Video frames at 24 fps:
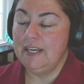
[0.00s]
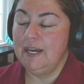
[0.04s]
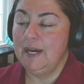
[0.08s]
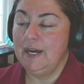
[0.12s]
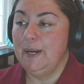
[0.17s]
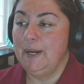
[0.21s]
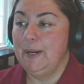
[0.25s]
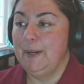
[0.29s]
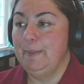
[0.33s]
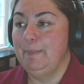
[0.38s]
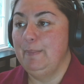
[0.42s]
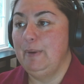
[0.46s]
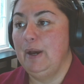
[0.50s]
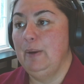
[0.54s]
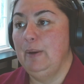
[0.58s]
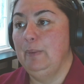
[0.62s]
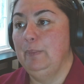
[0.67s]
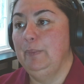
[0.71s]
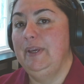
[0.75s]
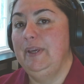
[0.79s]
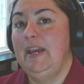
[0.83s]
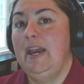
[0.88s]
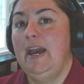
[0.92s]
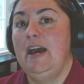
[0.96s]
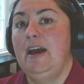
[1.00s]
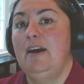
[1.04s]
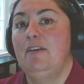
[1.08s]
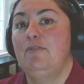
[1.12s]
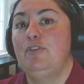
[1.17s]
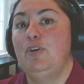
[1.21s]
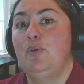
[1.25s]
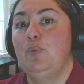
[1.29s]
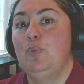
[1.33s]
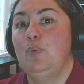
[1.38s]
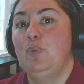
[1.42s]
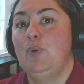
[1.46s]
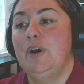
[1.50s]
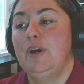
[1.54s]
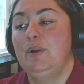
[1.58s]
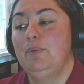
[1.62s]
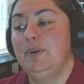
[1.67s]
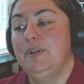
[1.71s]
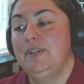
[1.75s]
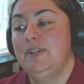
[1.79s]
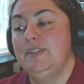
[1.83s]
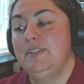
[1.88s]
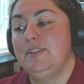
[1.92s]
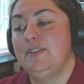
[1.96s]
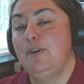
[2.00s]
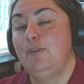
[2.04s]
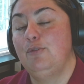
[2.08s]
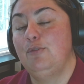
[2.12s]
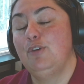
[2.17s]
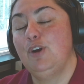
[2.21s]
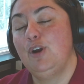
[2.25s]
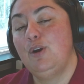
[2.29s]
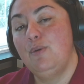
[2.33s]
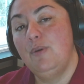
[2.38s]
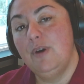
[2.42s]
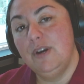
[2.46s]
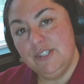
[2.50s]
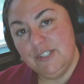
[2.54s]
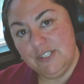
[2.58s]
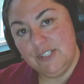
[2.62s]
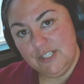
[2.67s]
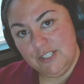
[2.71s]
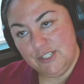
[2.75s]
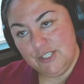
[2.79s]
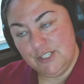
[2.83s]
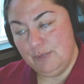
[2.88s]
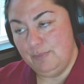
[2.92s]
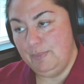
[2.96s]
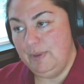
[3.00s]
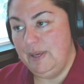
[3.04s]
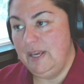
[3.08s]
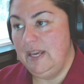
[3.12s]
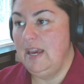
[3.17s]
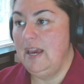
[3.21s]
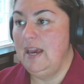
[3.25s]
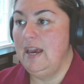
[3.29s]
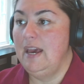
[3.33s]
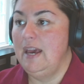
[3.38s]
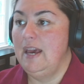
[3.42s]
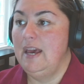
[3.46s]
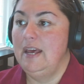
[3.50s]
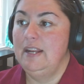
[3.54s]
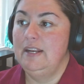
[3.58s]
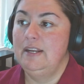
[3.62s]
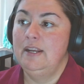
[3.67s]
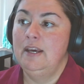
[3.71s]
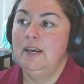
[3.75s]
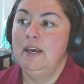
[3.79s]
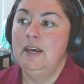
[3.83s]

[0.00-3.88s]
I only have what was requested to me, and